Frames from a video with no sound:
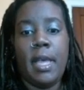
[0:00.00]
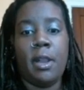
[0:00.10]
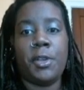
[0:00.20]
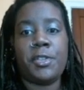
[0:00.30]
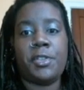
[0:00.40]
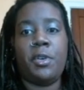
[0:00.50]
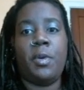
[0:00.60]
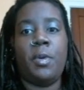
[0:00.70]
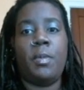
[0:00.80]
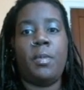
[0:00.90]
it
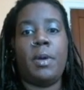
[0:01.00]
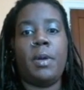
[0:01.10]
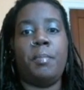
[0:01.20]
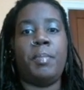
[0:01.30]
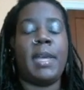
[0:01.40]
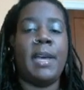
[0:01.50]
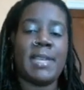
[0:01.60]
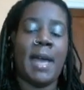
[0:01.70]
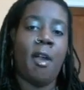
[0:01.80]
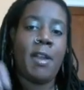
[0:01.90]
also, because
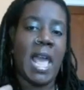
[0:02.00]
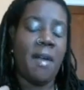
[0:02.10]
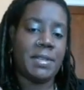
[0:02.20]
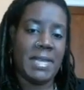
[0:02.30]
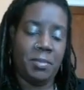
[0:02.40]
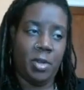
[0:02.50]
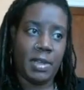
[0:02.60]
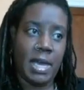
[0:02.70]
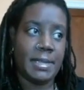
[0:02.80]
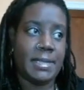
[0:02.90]
I already have a table of
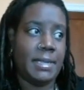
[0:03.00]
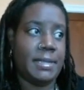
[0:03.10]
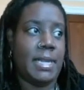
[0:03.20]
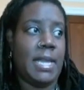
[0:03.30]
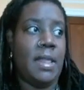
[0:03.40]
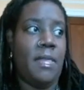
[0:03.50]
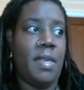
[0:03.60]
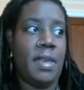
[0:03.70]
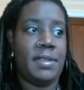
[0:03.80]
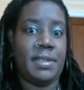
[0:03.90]
contents in
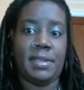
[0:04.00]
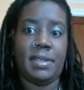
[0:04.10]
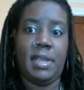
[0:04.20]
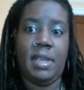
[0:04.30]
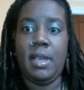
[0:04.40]
this